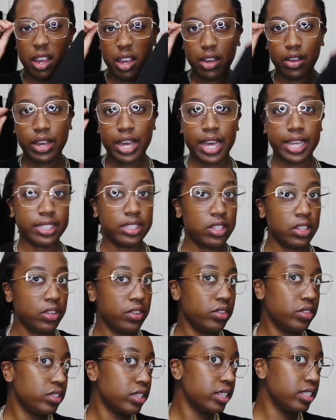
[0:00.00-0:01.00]
Okay, so
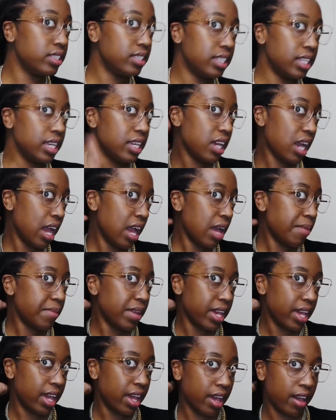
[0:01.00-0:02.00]
you can see I had
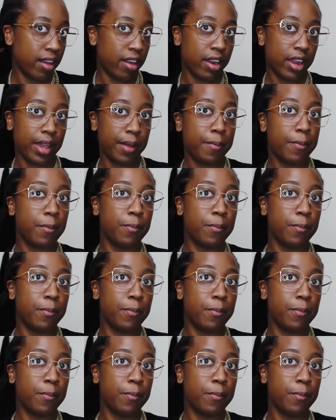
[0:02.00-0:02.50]
my hair